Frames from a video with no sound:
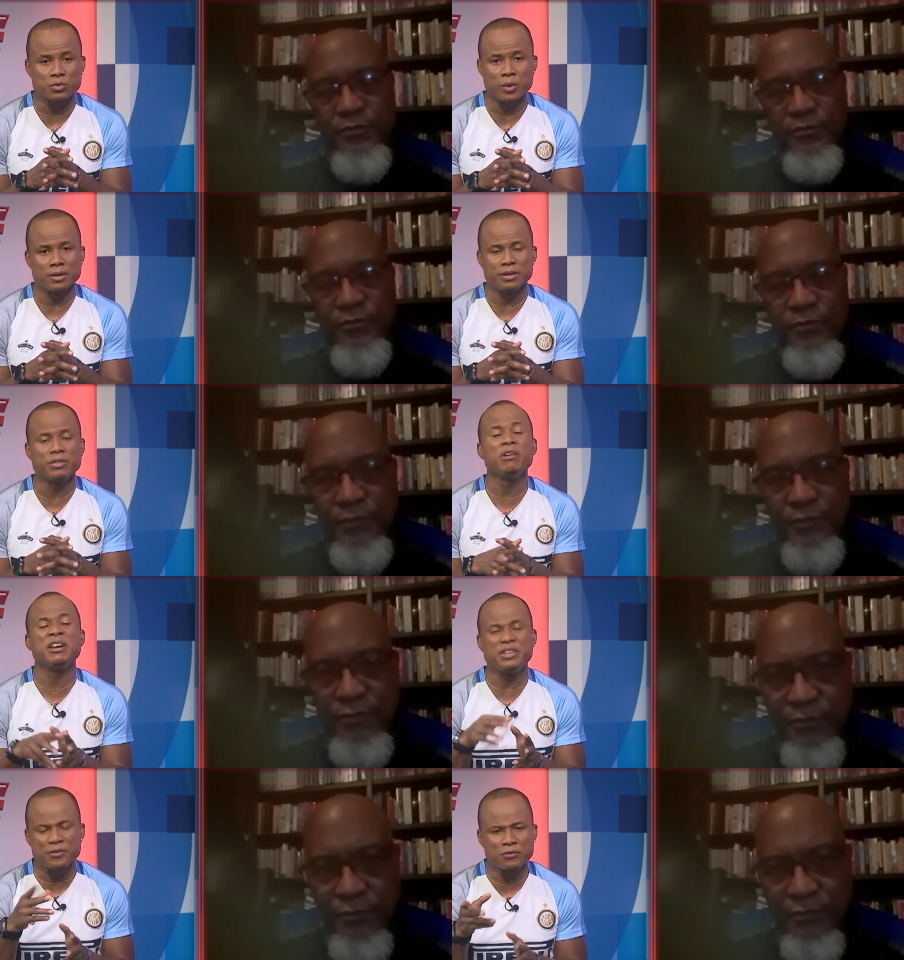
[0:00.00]
Speaker 1: well, there are
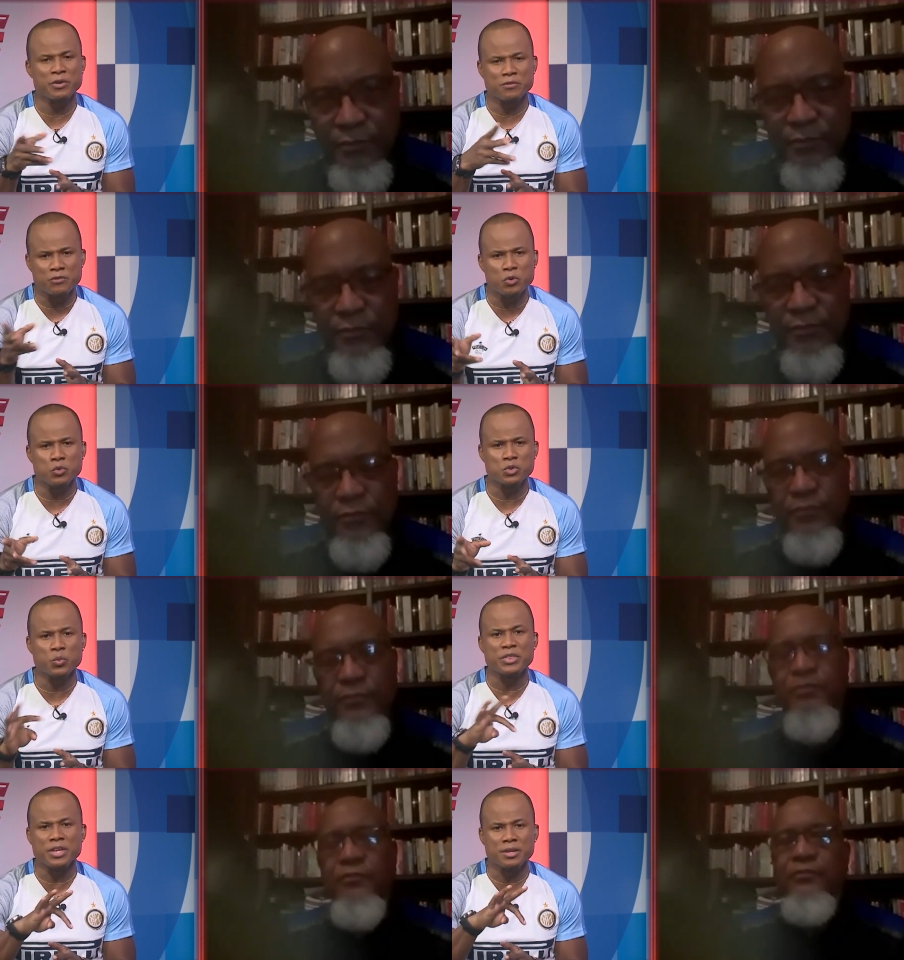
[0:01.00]
differing views
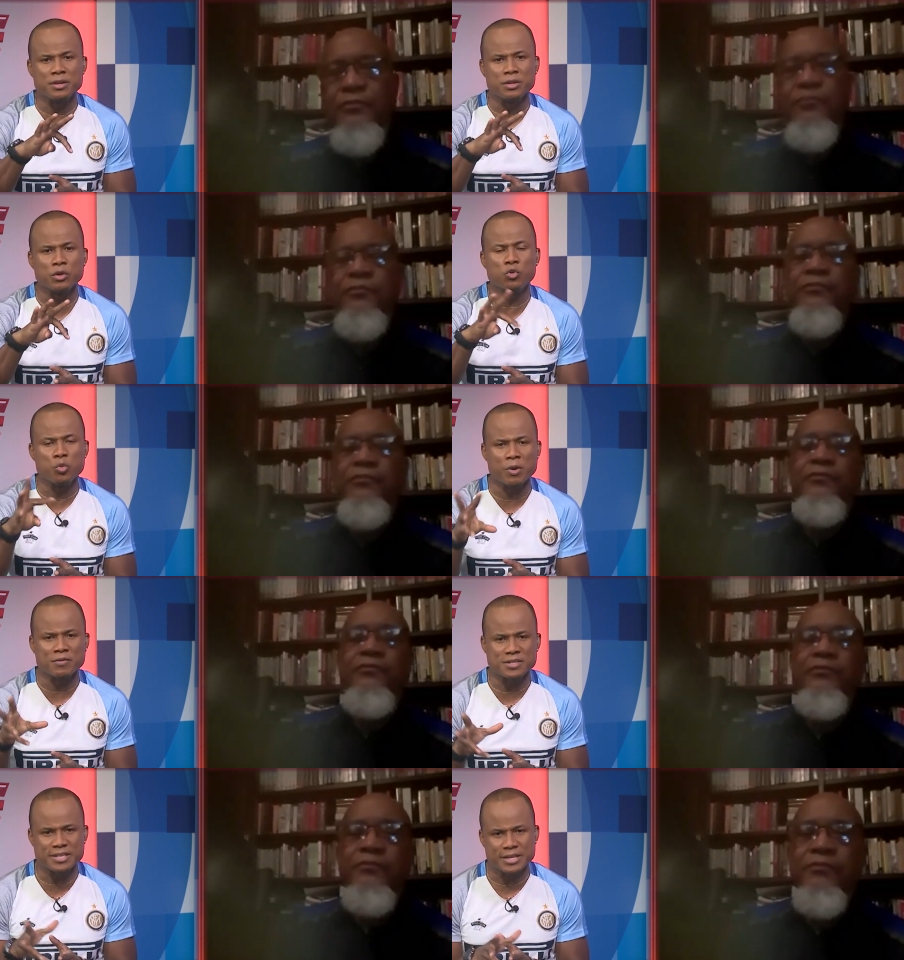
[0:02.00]
within the group of
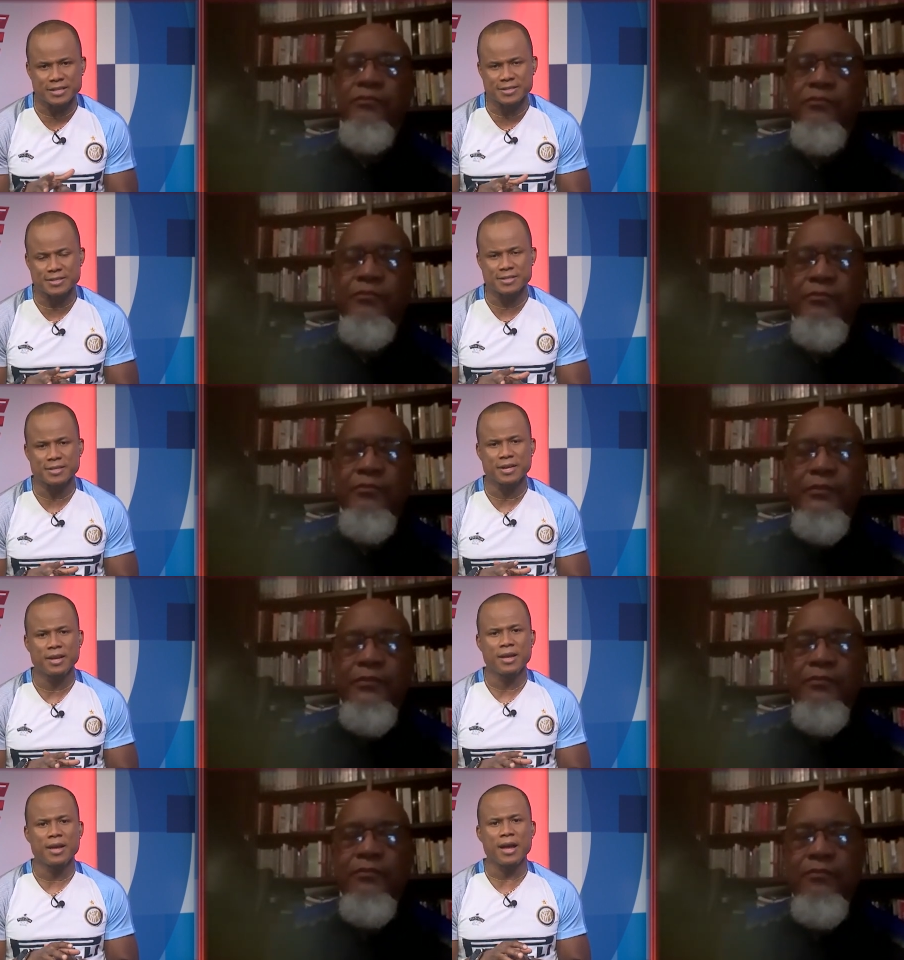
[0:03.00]
six
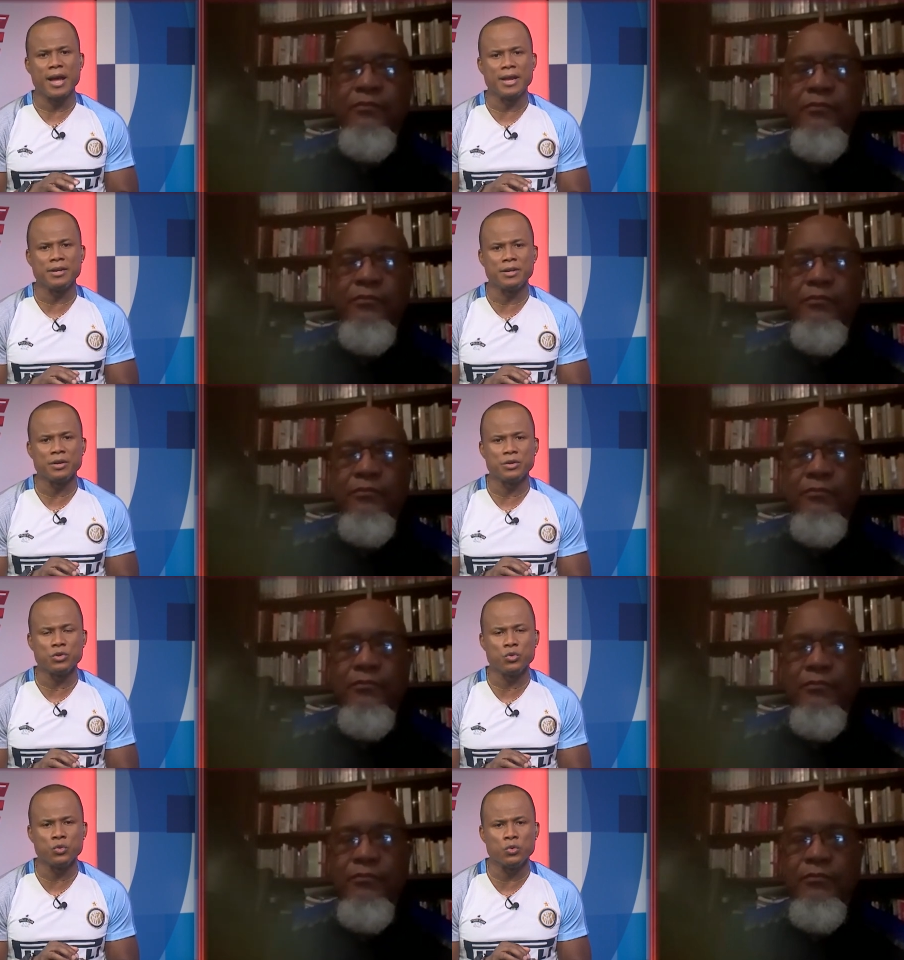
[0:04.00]
and
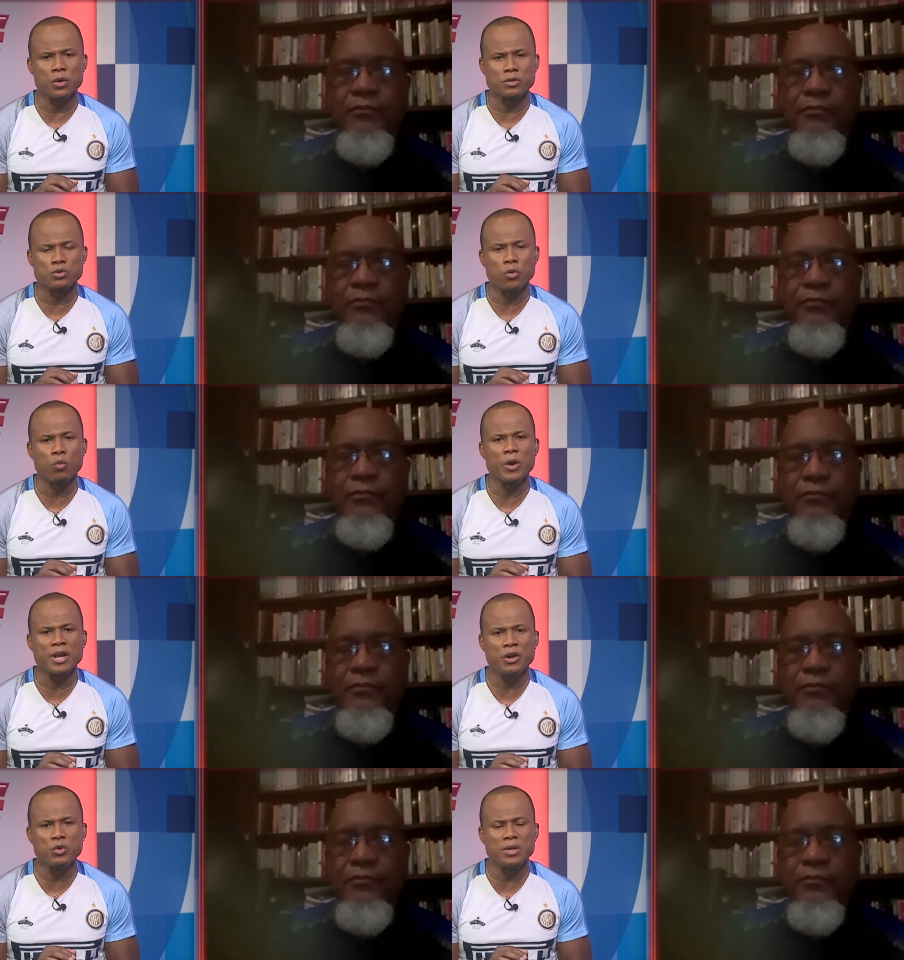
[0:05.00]
you so when are
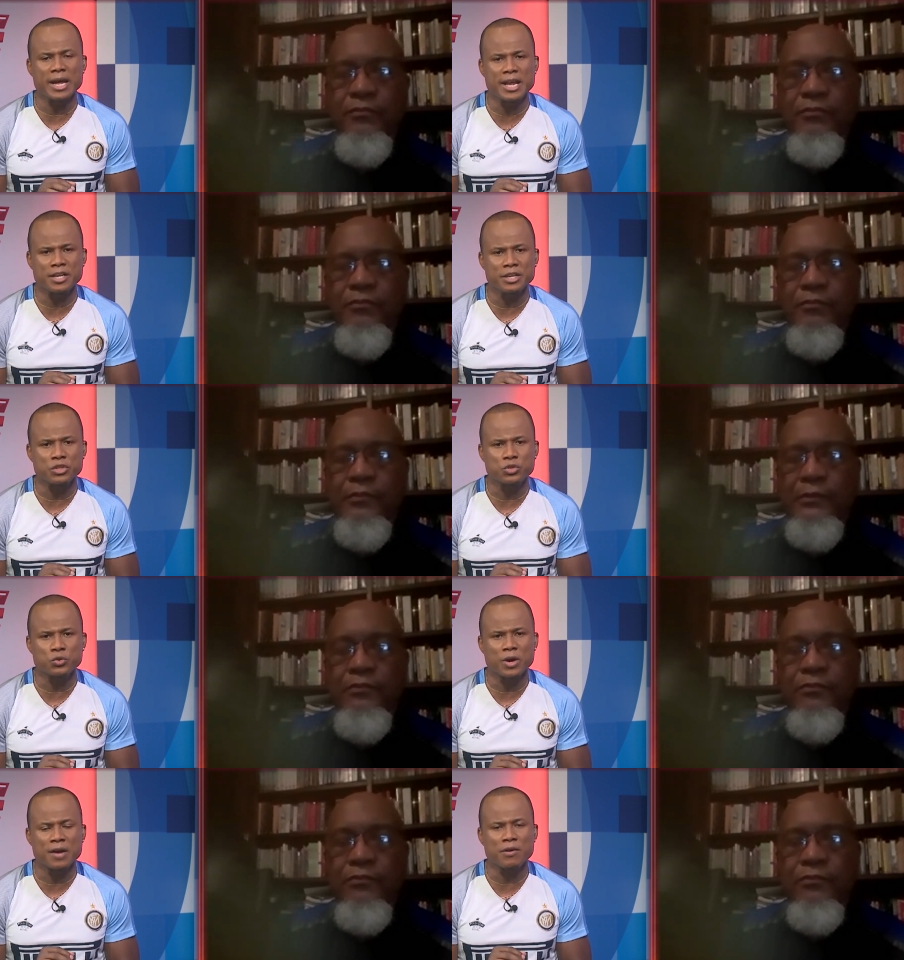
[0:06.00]
you likely to
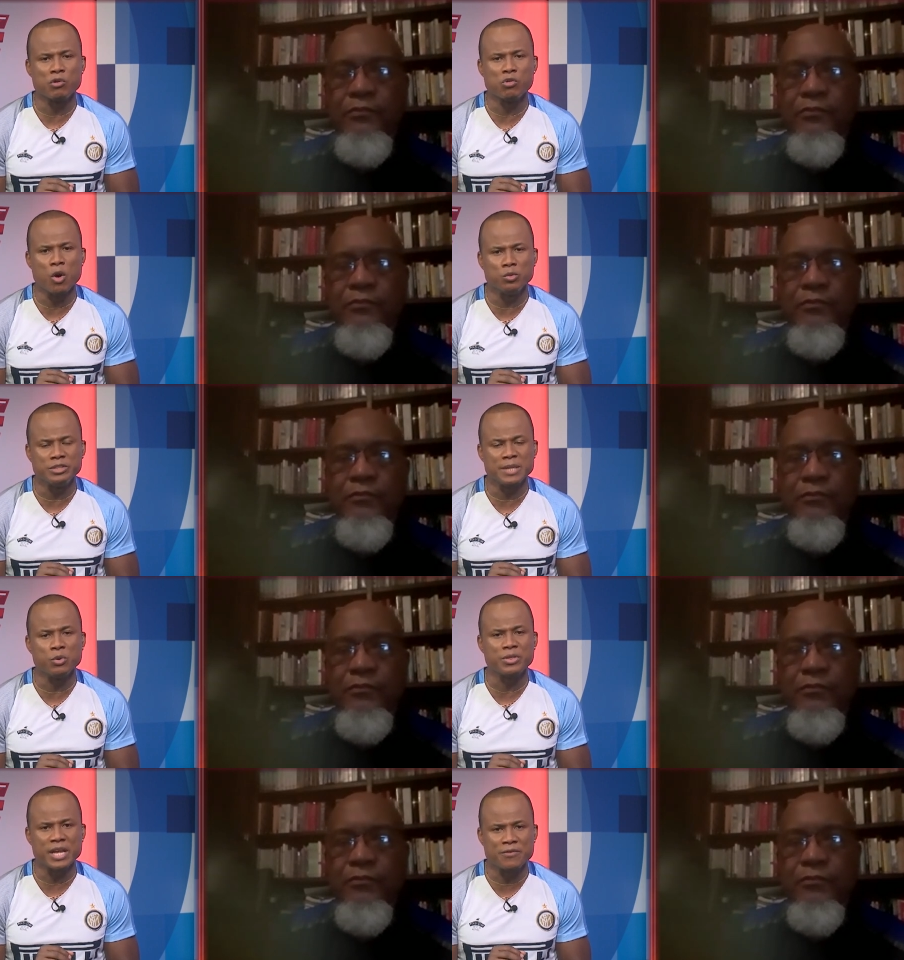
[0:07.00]
have a roundtable
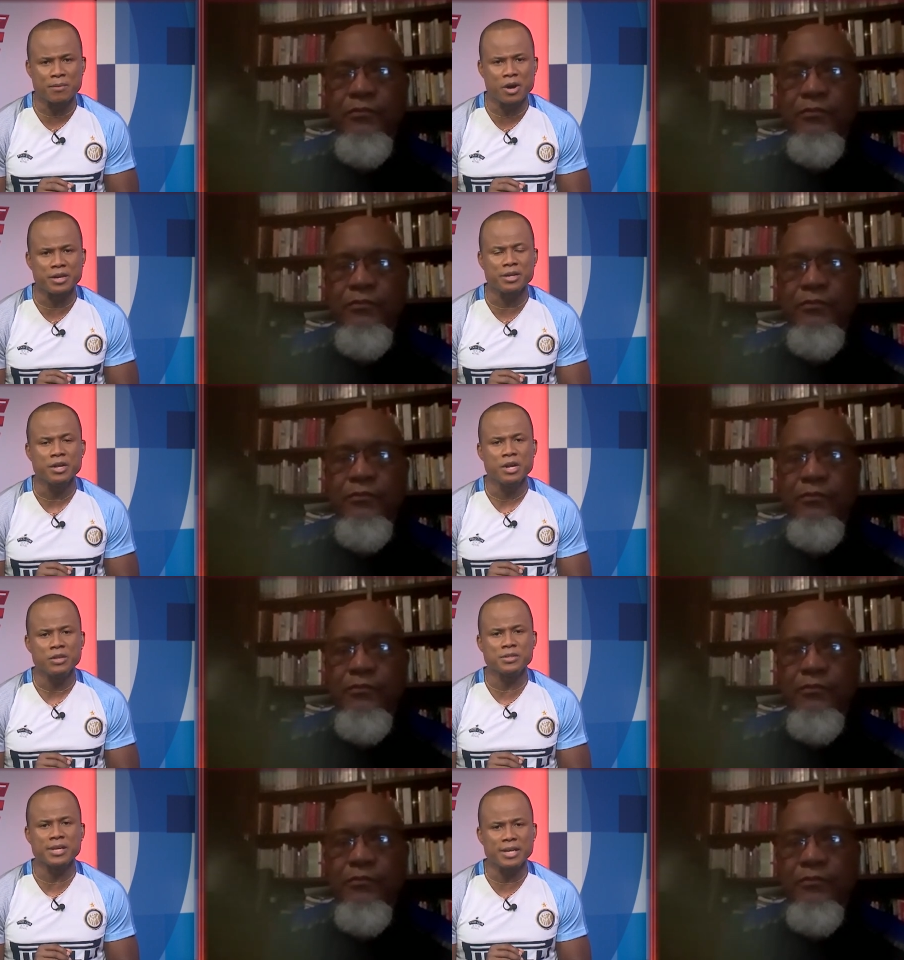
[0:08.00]
with everybody to
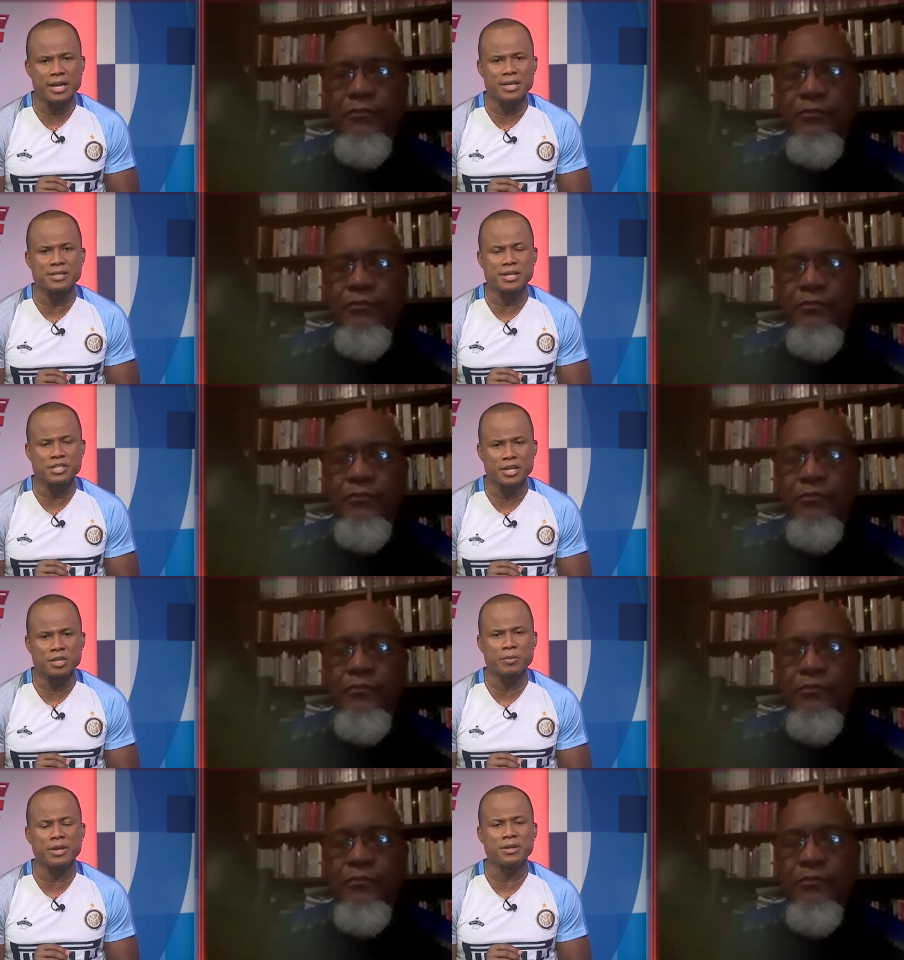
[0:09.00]
say ladies and
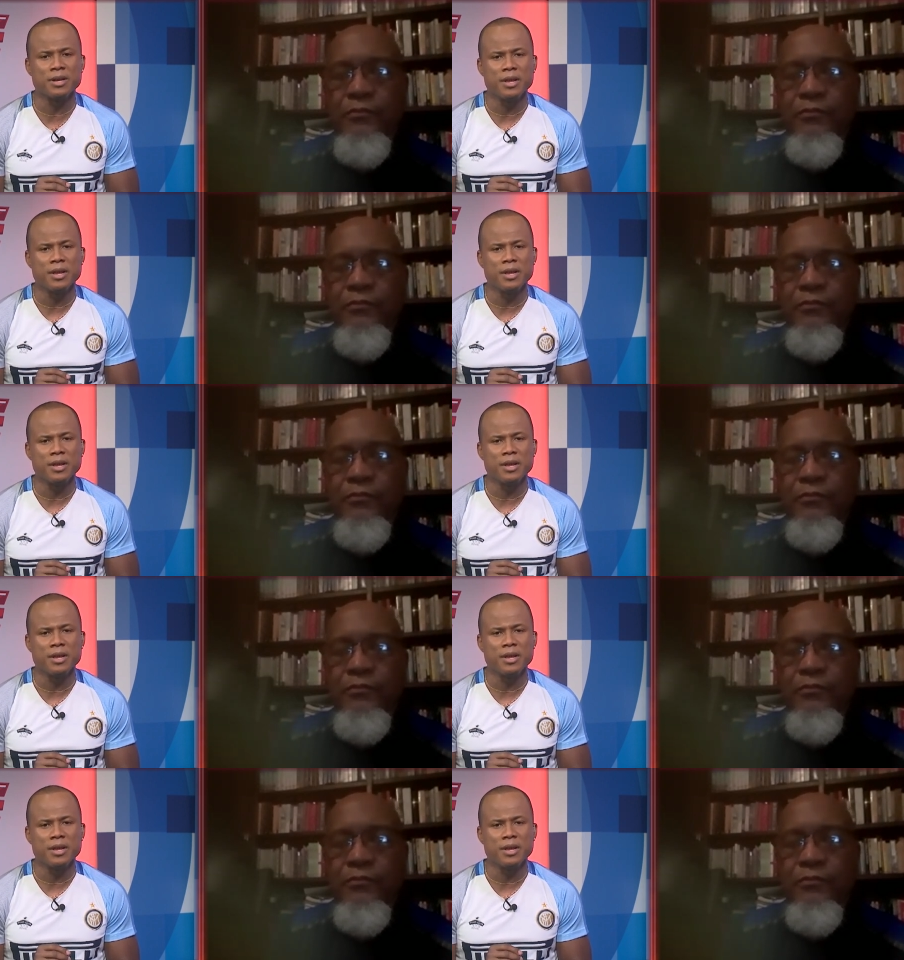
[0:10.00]
gentlemen